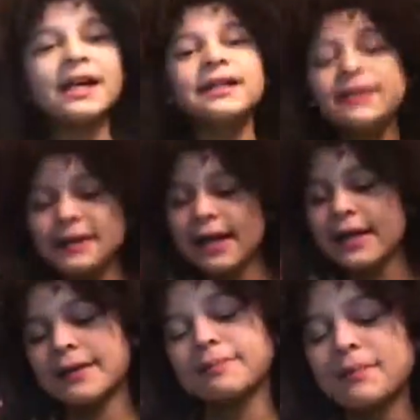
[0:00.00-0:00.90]
he
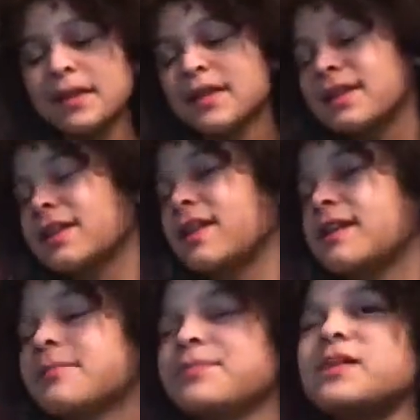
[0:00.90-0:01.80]
said,
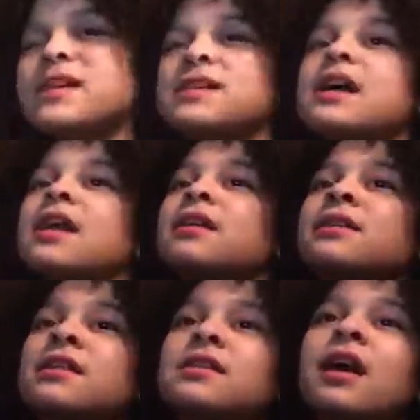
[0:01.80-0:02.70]
like, he said on
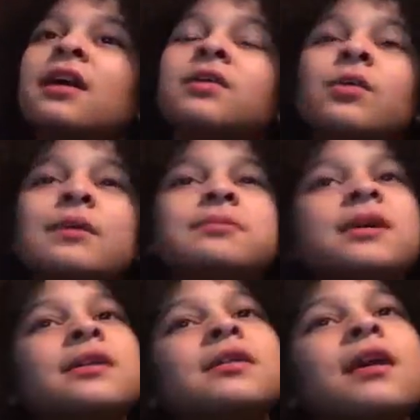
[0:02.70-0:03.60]
the
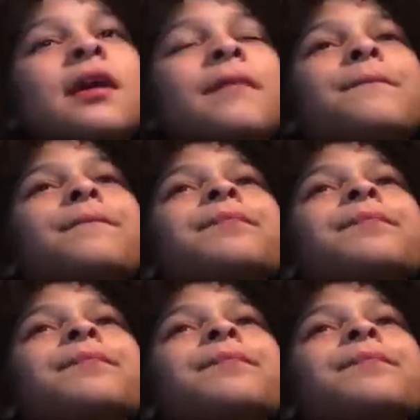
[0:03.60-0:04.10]
website thing,